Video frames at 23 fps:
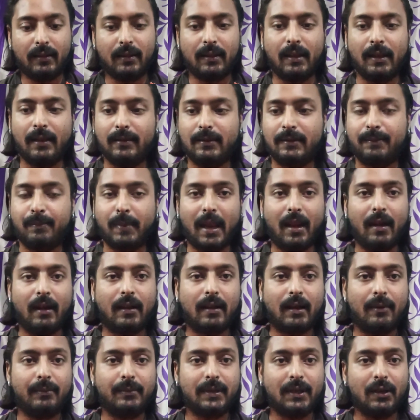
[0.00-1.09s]
This pen
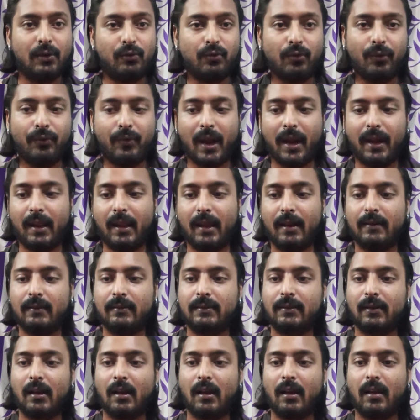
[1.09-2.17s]
comes in two variants.